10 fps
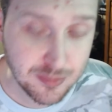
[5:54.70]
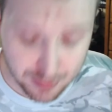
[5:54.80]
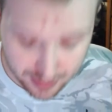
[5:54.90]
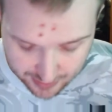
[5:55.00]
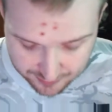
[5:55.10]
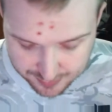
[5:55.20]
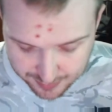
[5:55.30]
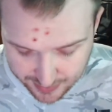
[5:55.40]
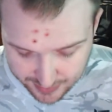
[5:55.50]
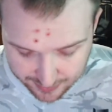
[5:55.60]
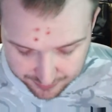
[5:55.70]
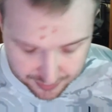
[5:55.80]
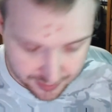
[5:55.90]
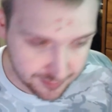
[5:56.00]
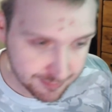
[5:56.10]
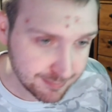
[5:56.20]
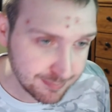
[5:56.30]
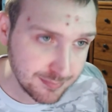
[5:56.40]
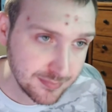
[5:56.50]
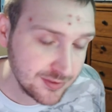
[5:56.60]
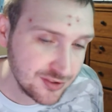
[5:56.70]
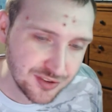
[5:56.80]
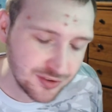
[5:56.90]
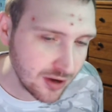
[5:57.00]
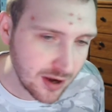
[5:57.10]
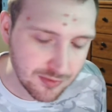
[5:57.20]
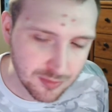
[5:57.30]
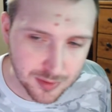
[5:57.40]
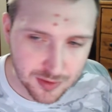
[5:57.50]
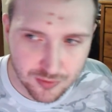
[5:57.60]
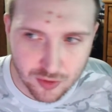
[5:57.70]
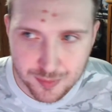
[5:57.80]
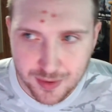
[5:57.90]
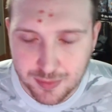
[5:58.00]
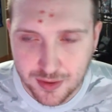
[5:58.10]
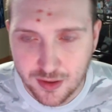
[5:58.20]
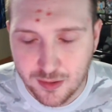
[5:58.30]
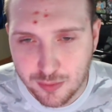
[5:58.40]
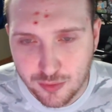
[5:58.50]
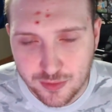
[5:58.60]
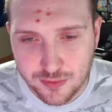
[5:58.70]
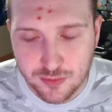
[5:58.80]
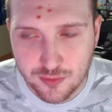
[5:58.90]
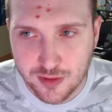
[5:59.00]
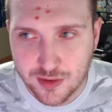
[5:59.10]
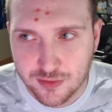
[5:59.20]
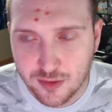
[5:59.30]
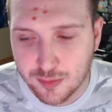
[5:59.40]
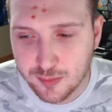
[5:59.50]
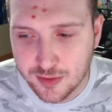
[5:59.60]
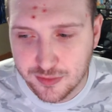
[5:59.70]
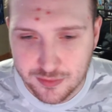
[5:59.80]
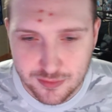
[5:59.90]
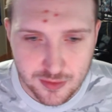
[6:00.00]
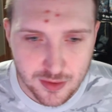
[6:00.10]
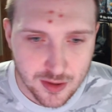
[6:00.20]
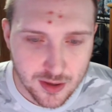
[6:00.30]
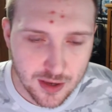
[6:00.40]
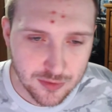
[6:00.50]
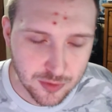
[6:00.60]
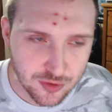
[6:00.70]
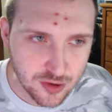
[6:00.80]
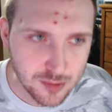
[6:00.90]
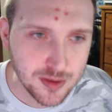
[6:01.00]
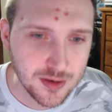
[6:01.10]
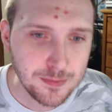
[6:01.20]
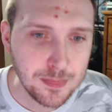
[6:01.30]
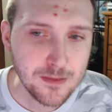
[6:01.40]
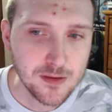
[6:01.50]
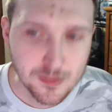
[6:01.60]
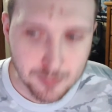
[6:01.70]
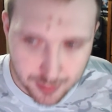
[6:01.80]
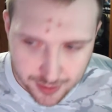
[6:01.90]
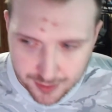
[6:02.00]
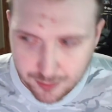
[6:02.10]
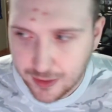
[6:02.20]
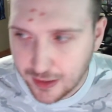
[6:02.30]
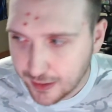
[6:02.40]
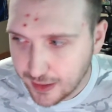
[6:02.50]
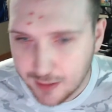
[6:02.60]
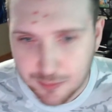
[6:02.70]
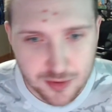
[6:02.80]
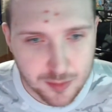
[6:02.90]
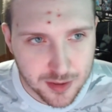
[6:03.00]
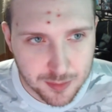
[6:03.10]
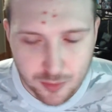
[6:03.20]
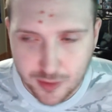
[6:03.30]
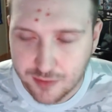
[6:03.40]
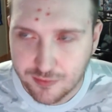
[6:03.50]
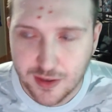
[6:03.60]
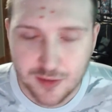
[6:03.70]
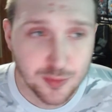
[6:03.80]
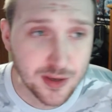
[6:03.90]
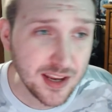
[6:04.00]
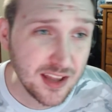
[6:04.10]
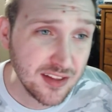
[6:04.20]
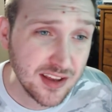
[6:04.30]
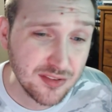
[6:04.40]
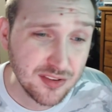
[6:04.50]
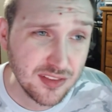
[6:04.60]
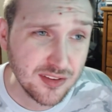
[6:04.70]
playoff spot after just an awful bit of form, not picking up points over the last couple months as we should have been but we got games coming up quick and fast. We got LAFC